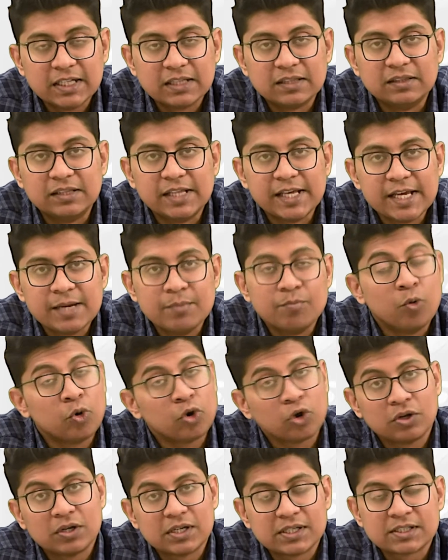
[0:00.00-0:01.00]
they more
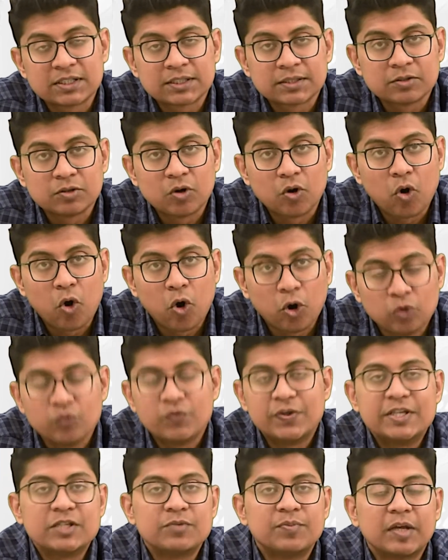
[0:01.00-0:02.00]
or less
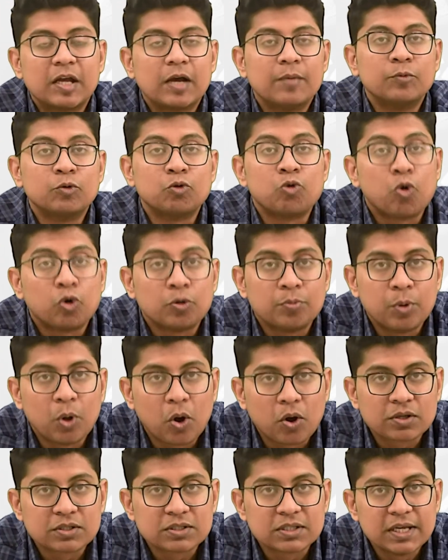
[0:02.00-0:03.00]
always become
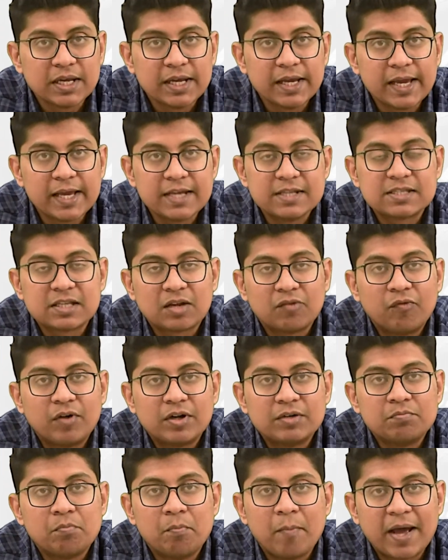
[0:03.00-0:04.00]
roadblocks in
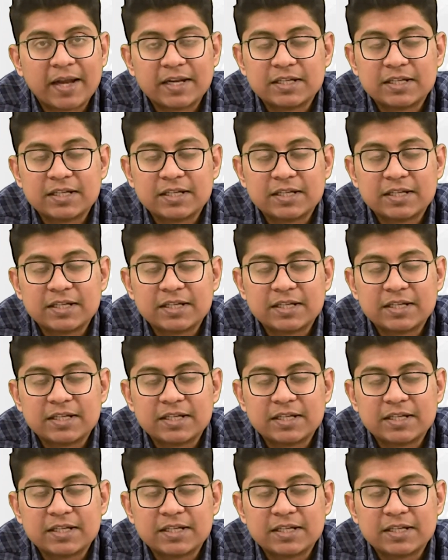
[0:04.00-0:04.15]
someone